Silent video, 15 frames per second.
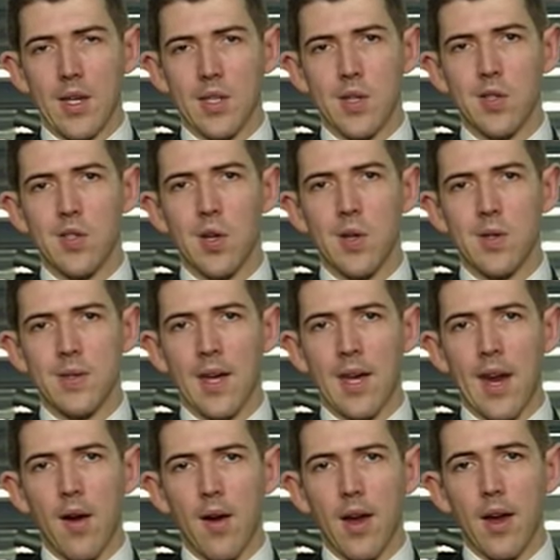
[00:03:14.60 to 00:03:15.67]
concerns in
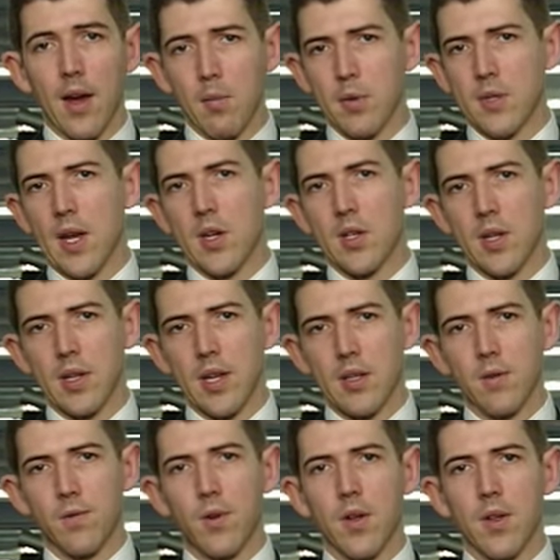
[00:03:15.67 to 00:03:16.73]
that area, and potentially lead
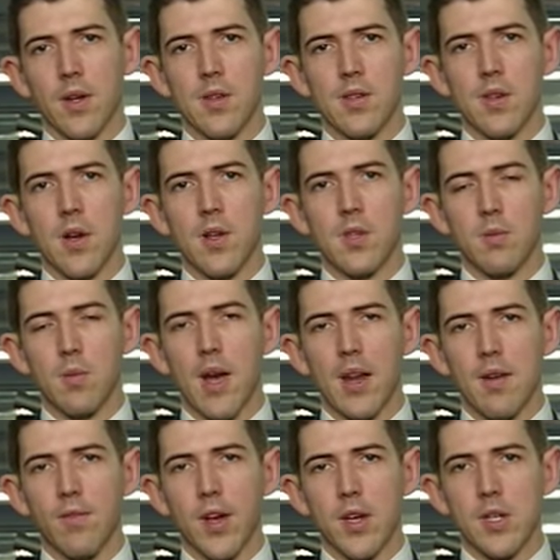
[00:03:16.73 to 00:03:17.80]
to further concerns around
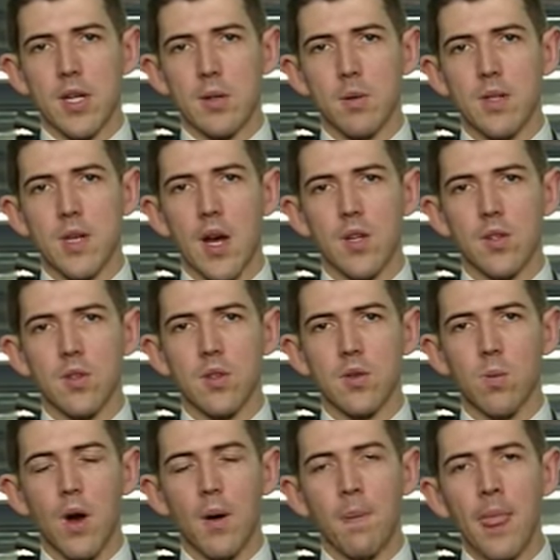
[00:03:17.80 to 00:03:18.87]
inflation expectations
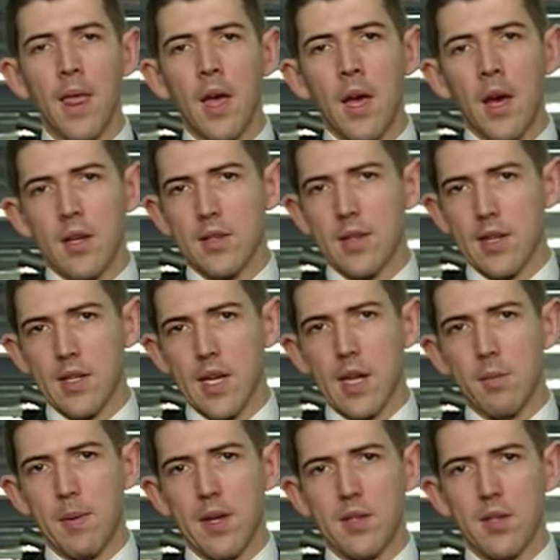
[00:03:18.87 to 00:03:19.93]
as well. So that's going
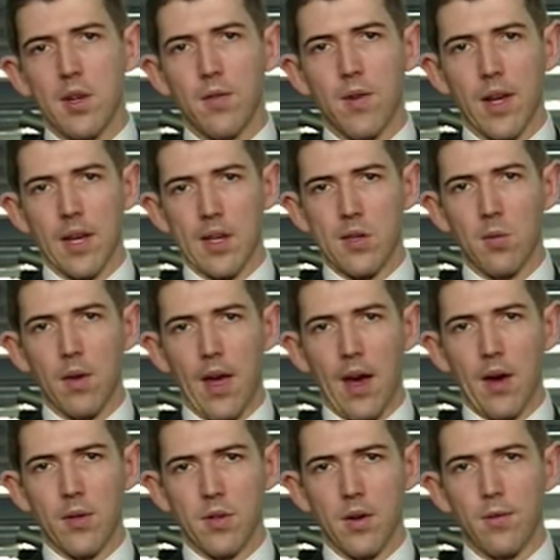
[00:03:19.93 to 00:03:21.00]
to be sort of,
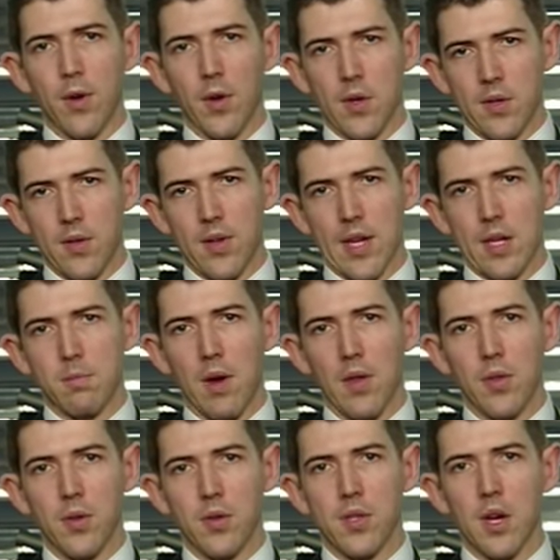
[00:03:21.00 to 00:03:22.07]
our sort of focus of the next
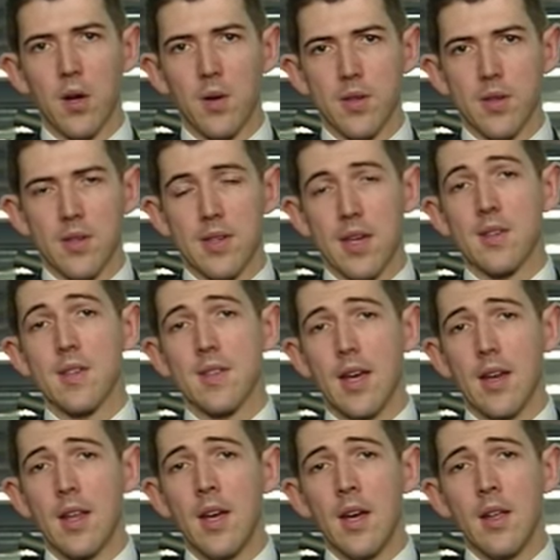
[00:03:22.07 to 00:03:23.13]
month or so, is assessing
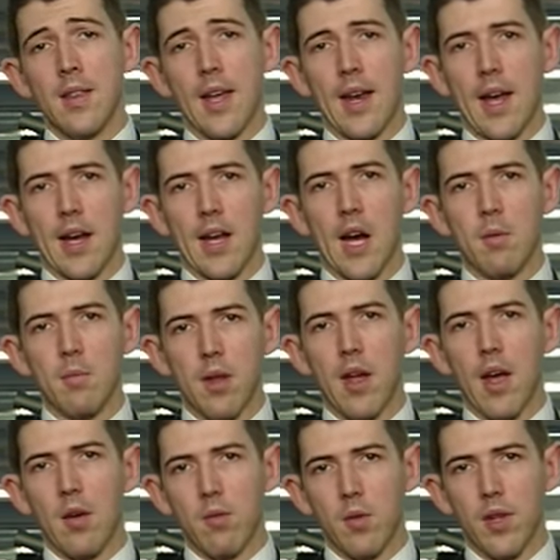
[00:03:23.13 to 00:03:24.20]
that outcome
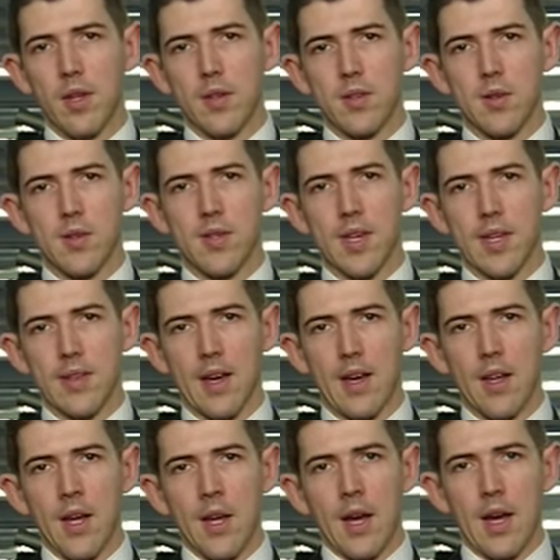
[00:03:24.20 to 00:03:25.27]
and really sort of seeing
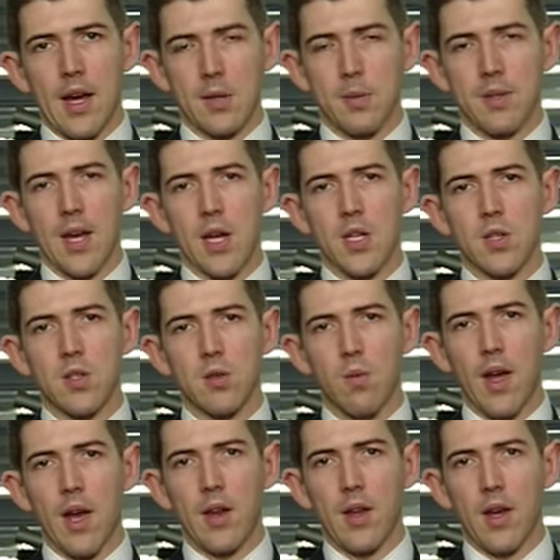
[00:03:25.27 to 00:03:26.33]
that expectations
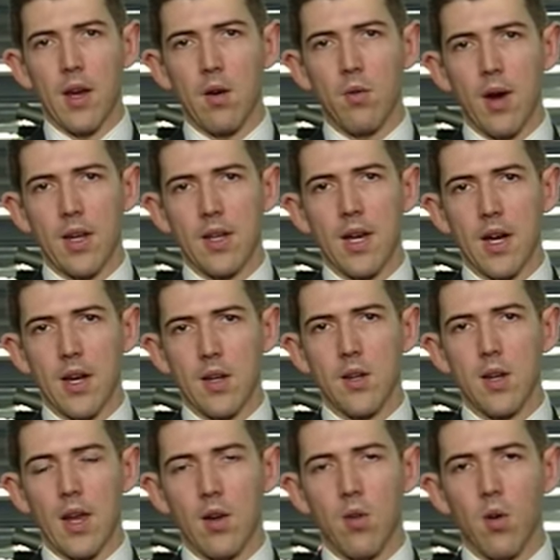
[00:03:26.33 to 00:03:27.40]
around a rate cut
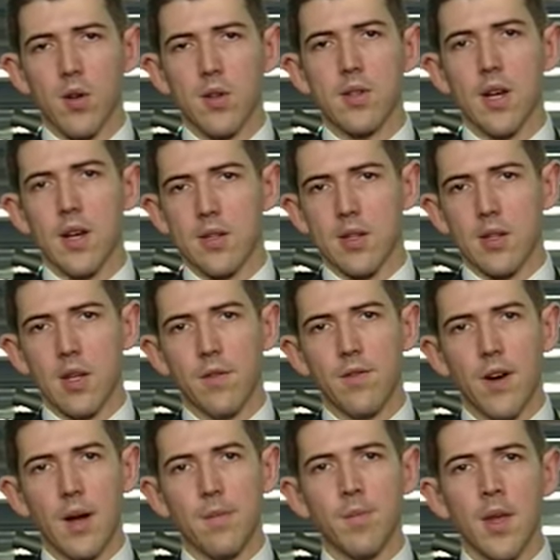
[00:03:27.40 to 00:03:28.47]
in August
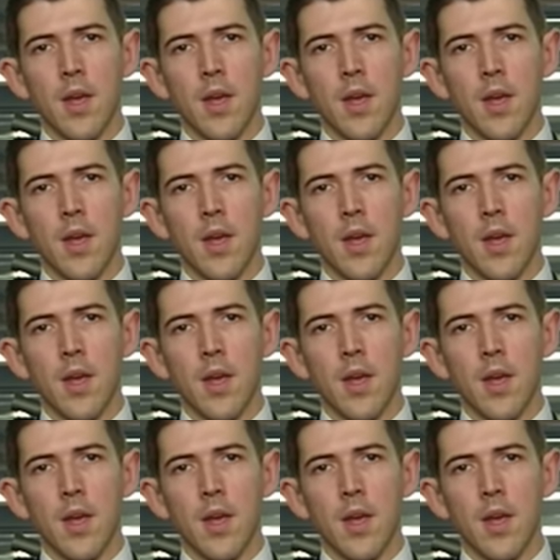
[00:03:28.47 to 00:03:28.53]
solidify.